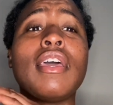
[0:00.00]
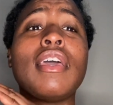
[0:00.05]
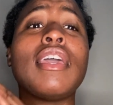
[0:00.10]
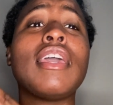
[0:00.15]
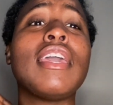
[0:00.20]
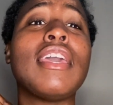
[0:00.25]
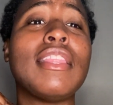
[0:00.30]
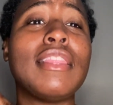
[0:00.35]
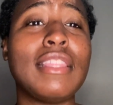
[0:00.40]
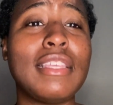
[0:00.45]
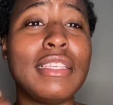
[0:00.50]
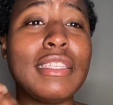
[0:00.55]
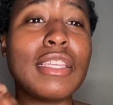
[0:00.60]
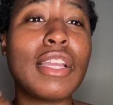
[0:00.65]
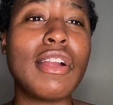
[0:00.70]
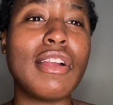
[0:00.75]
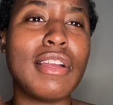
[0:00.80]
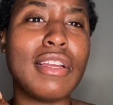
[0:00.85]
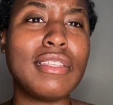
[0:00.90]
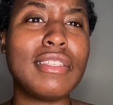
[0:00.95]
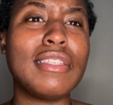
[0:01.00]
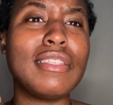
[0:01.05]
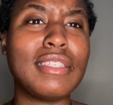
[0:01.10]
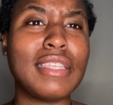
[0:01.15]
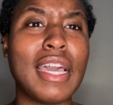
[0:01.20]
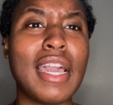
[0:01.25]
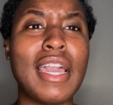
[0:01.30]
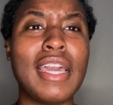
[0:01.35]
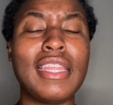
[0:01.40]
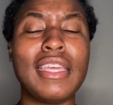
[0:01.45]
In this current
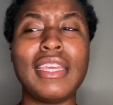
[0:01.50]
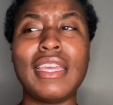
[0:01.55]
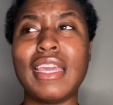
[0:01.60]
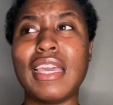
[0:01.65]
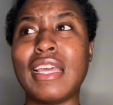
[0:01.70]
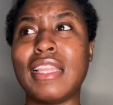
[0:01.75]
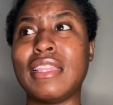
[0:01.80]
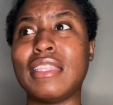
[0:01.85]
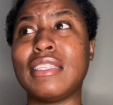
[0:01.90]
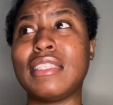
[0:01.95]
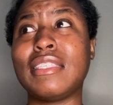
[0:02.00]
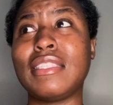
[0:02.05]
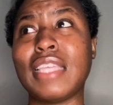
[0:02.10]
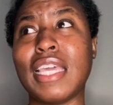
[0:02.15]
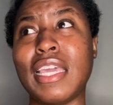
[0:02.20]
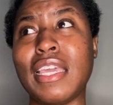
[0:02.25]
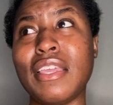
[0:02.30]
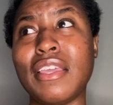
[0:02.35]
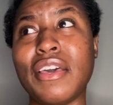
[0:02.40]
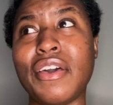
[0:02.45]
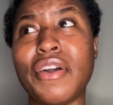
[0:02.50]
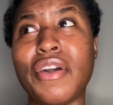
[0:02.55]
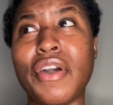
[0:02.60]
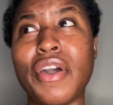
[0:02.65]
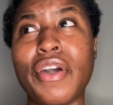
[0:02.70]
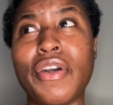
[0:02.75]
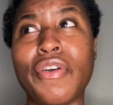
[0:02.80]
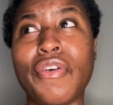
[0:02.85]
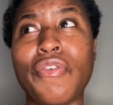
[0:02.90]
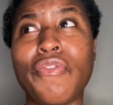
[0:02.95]
society, in the state
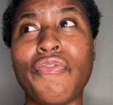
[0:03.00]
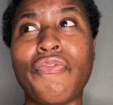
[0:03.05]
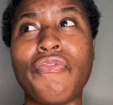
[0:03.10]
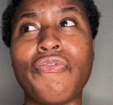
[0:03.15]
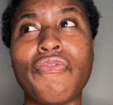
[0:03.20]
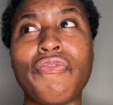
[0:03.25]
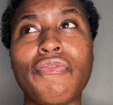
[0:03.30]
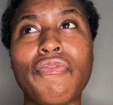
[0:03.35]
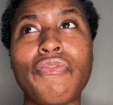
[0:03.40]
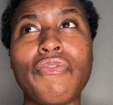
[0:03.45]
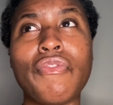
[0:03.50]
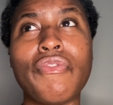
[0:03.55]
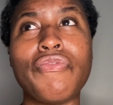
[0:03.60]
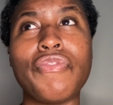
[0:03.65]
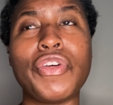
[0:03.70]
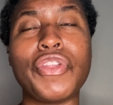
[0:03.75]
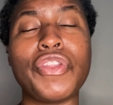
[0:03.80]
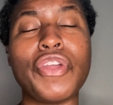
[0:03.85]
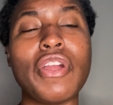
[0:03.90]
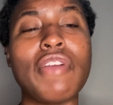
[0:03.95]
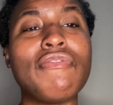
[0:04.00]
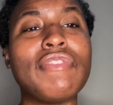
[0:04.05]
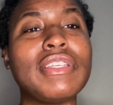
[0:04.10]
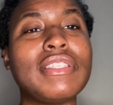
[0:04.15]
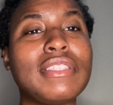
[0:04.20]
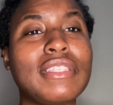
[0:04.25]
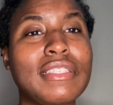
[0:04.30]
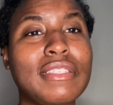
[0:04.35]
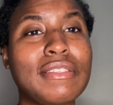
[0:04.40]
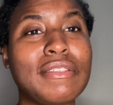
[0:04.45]
of the nervous
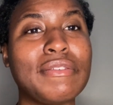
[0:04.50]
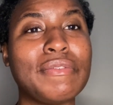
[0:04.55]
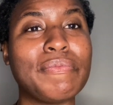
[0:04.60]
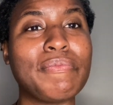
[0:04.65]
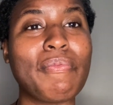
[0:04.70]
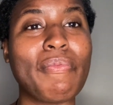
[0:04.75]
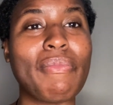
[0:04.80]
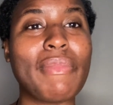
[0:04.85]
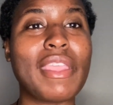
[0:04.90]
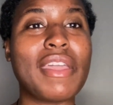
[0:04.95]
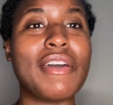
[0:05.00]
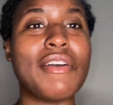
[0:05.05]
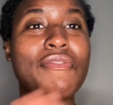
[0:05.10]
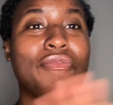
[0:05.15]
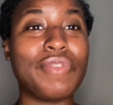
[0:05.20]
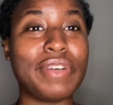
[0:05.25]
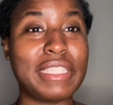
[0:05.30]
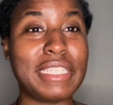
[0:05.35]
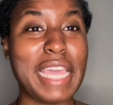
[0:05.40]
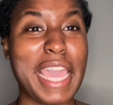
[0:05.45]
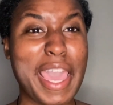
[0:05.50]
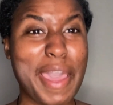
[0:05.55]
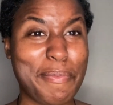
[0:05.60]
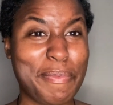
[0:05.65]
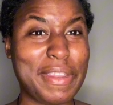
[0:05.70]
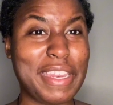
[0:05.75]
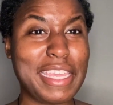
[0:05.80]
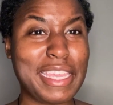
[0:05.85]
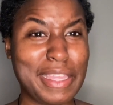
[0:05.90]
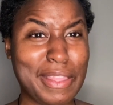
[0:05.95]
system of what's
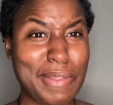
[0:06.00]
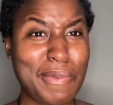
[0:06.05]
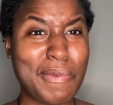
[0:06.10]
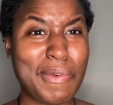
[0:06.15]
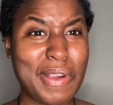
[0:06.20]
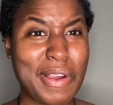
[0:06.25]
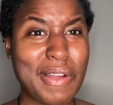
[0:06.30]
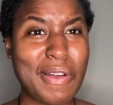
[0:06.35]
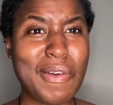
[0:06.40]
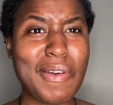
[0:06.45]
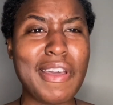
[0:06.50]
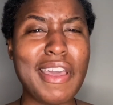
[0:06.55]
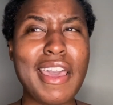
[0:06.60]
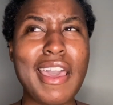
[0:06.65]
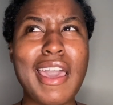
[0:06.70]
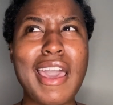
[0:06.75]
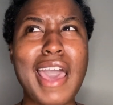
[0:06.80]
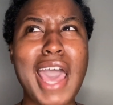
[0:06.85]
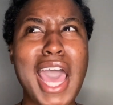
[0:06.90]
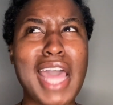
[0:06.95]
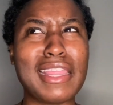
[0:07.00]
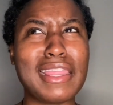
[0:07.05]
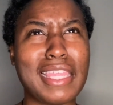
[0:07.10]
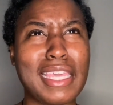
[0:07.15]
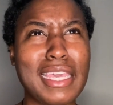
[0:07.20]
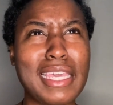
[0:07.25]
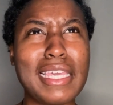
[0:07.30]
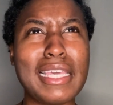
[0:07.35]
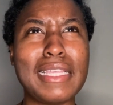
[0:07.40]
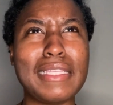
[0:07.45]
happening in the world, I
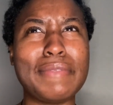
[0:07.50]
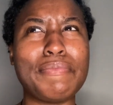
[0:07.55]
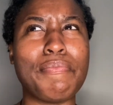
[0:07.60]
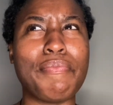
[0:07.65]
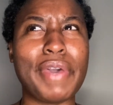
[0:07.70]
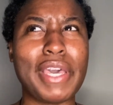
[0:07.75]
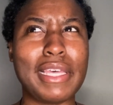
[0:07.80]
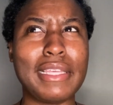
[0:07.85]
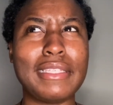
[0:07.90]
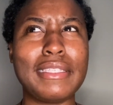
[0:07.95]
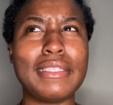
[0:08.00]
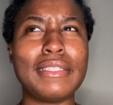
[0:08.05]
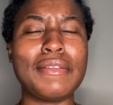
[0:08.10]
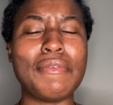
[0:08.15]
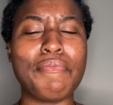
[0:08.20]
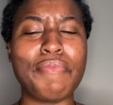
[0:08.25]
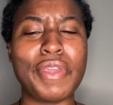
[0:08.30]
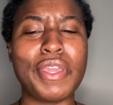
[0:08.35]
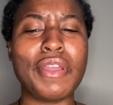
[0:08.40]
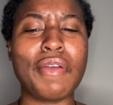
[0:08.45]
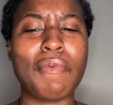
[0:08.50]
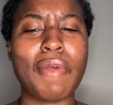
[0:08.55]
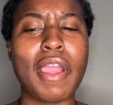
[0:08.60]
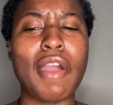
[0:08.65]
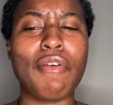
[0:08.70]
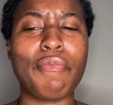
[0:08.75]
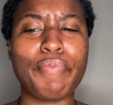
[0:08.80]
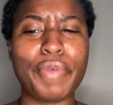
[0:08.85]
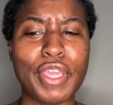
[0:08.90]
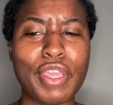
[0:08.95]
think it's best to be
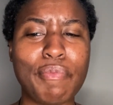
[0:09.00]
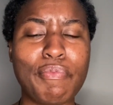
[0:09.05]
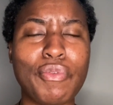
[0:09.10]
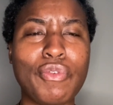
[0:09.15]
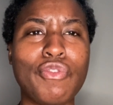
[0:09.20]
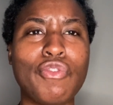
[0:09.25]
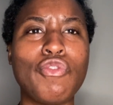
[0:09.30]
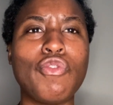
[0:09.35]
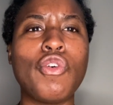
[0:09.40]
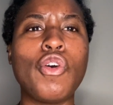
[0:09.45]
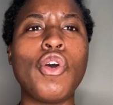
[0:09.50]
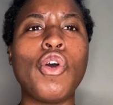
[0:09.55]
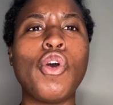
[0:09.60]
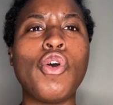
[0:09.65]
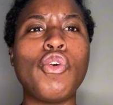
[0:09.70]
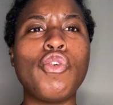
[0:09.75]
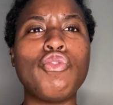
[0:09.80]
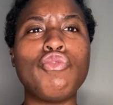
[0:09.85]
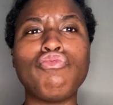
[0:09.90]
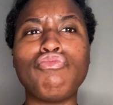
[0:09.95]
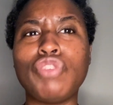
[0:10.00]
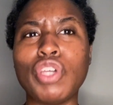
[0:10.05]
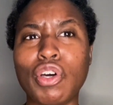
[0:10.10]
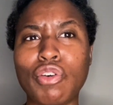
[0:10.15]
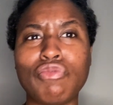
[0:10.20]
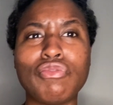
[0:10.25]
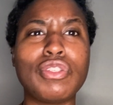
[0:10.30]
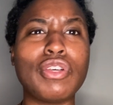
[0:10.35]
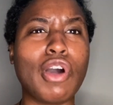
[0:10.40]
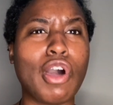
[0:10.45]
around people who
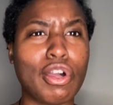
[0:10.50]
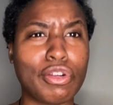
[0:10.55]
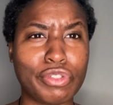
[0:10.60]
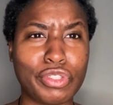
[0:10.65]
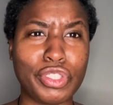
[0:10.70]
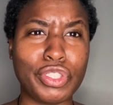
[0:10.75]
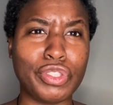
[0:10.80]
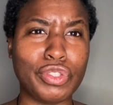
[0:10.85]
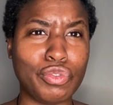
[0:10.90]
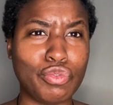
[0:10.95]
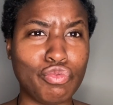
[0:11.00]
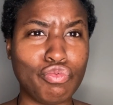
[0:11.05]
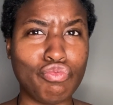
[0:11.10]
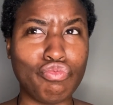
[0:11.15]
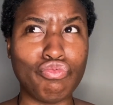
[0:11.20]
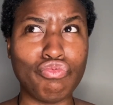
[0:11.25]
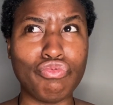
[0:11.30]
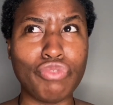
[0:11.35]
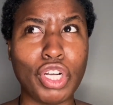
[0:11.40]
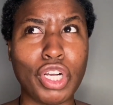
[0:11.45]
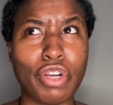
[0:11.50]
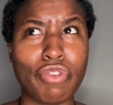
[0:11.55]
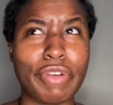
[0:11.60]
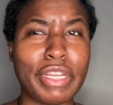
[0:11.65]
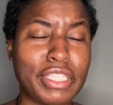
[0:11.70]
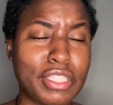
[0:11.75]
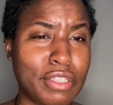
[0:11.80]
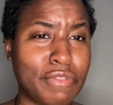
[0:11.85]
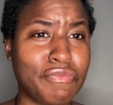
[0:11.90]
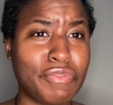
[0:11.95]
don't talk to you
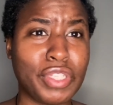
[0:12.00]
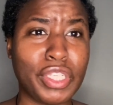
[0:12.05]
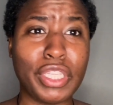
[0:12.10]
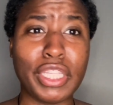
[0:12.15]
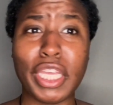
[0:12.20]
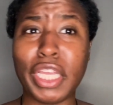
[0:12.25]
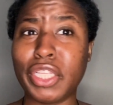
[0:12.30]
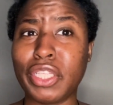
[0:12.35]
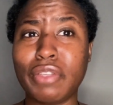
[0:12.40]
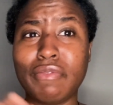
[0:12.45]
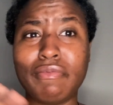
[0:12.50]
aggressively. Like,